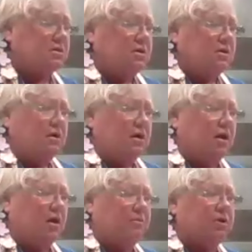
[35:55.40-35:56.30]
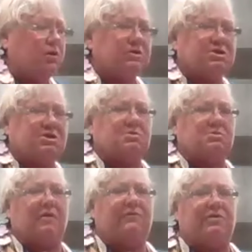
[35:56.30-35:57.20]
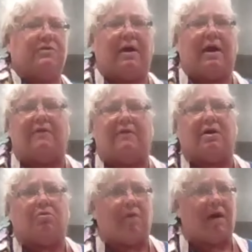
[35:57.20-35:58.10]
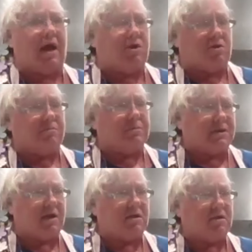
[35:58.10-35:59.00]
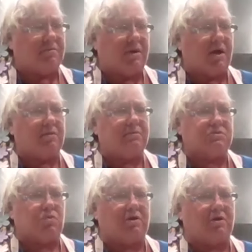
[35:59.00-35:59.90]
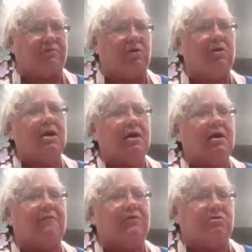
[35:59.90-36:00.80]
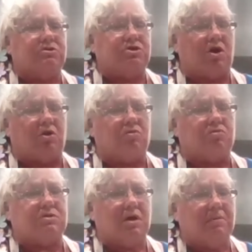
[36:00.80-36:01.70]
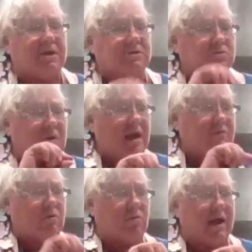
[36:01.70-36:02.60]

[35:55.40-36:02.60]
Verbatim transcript: You can can in that. Um, you would just, if you have a rack, you can put it is wonderful.